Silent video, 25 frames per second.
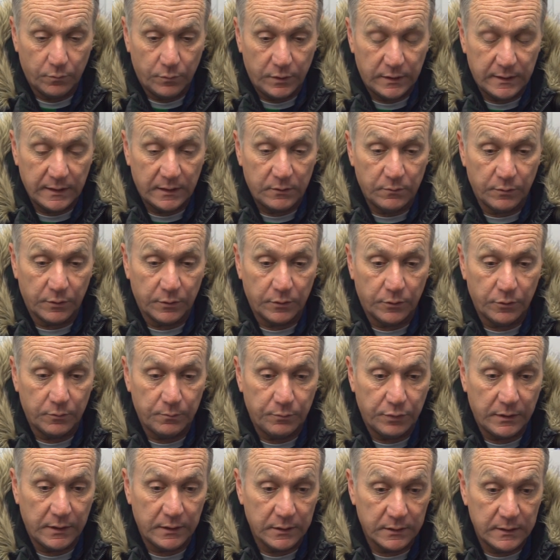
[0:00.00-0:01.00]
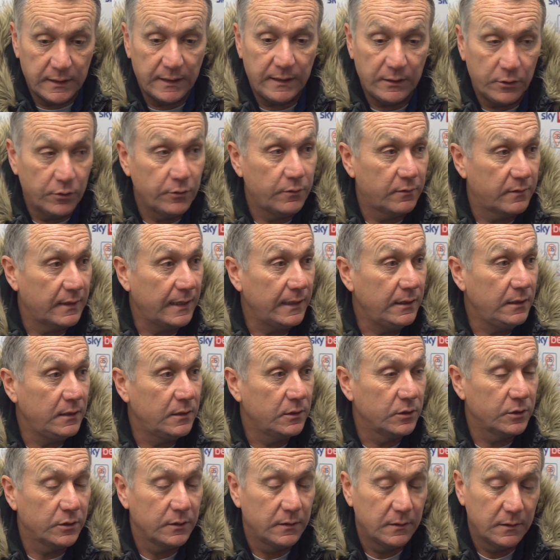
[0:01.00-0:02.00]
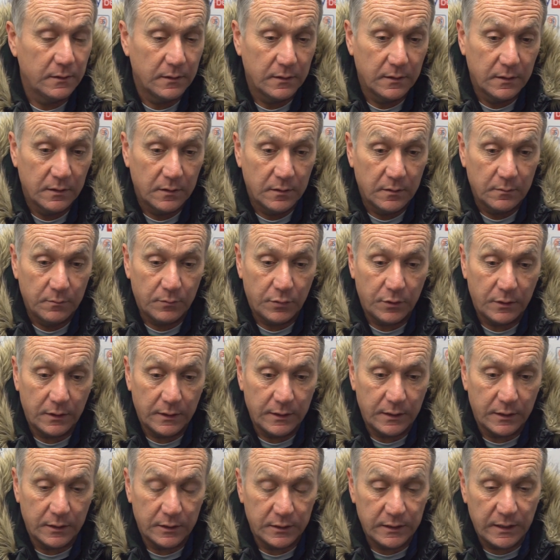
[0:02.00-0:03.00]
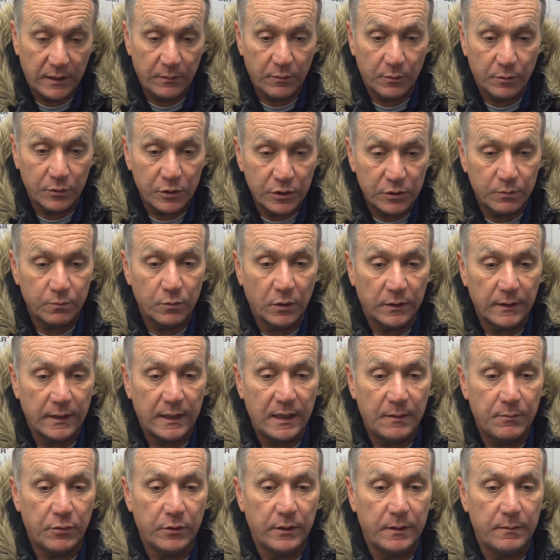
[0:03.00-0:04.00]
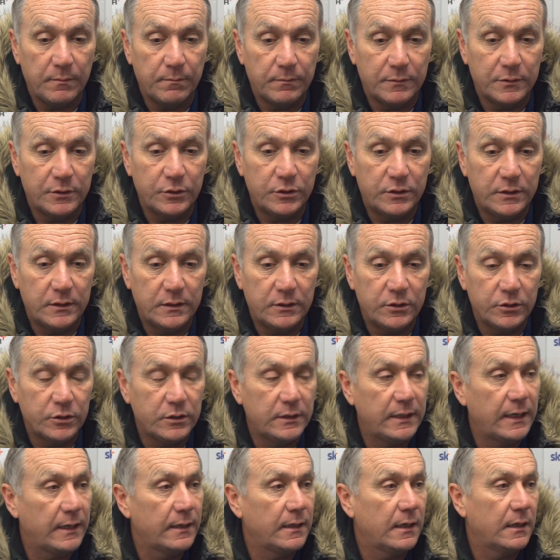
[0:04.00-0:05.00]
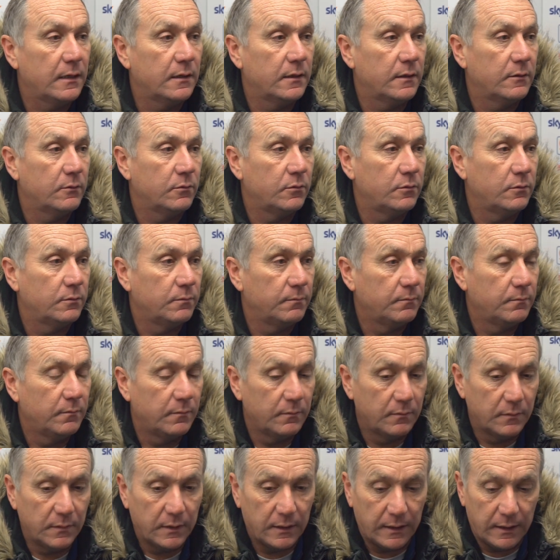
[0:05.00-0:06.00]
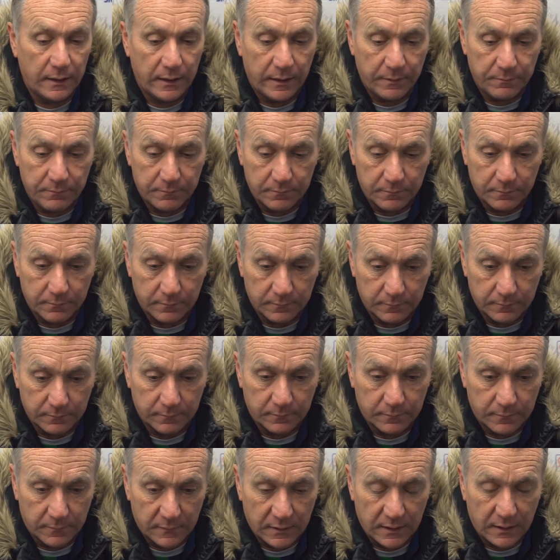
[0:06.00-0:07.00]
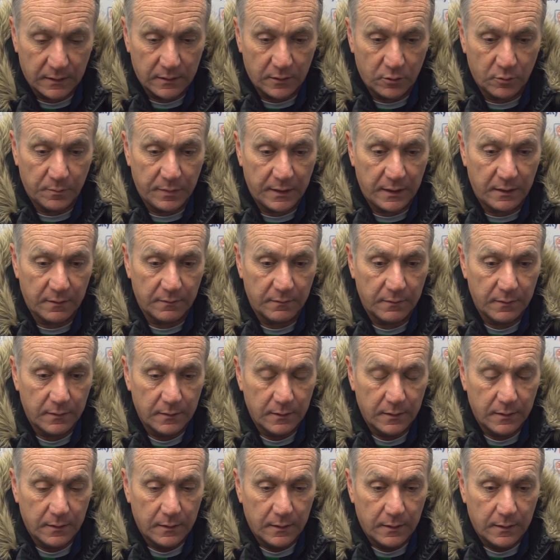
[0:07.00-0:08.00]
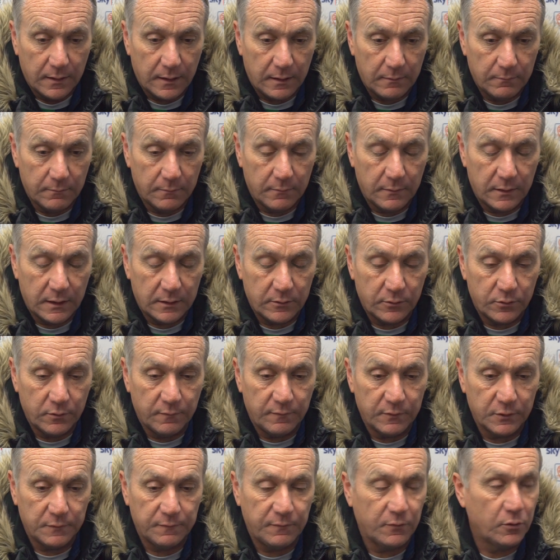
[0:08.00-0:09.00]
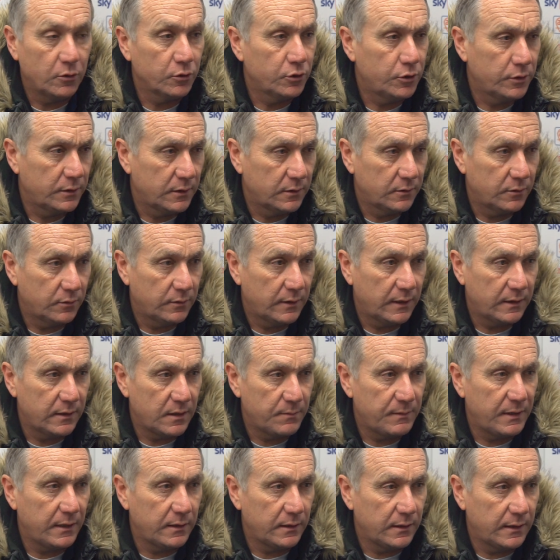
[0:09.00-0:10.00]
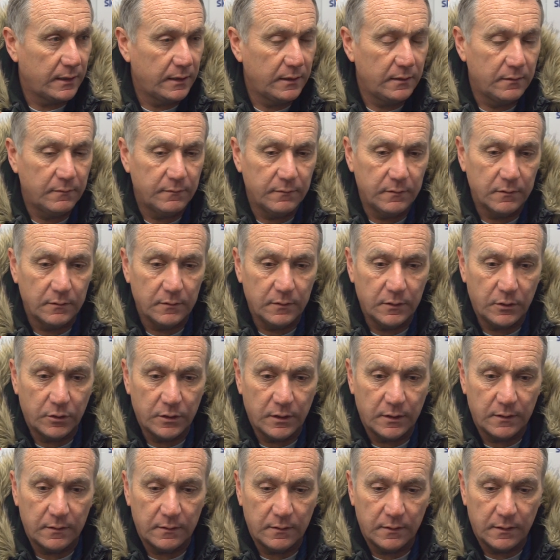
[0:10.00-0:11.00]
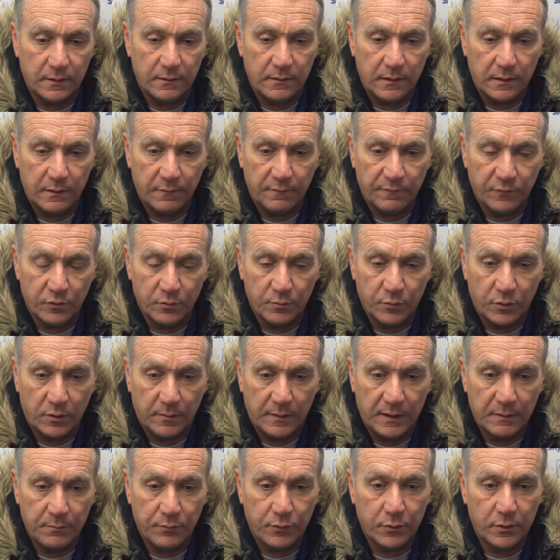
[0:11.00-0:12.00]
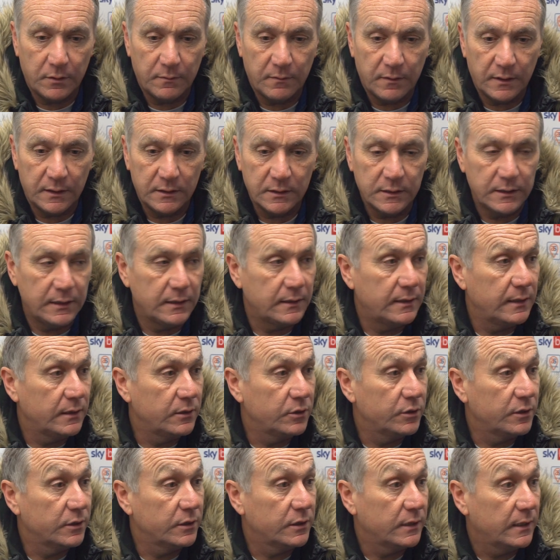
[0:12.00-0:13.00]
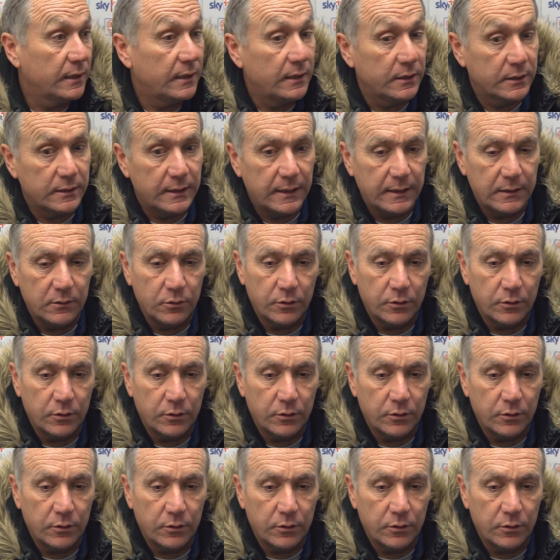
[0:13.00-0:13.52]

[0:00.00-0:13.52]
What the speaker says: did what good players did, good things. But like you say, we were just one day able to just get that little, a little bit of, I don't know if it's fortune or not. I think you make your own luck in football by putting things into dangerous areas and then